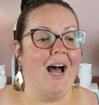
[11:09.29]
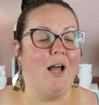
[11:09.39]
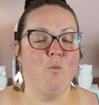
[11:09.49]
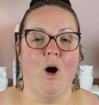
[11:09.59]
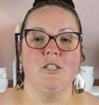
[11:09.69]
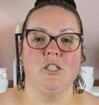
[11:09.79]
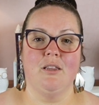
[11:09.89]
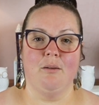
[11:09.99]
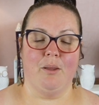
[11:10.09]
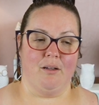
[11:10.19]
I'd watch it
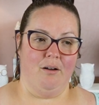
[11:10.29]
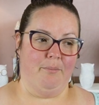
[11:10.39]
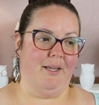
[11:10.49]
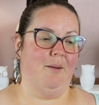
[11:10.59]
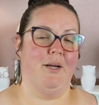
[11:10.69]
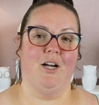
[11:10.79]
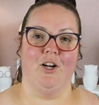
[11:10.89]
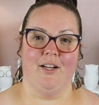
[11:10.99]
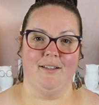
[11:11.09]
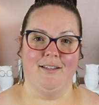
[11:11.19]
and then be like, oh man, I'm
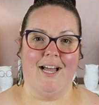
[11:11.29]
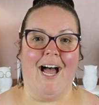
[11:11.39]
hungry.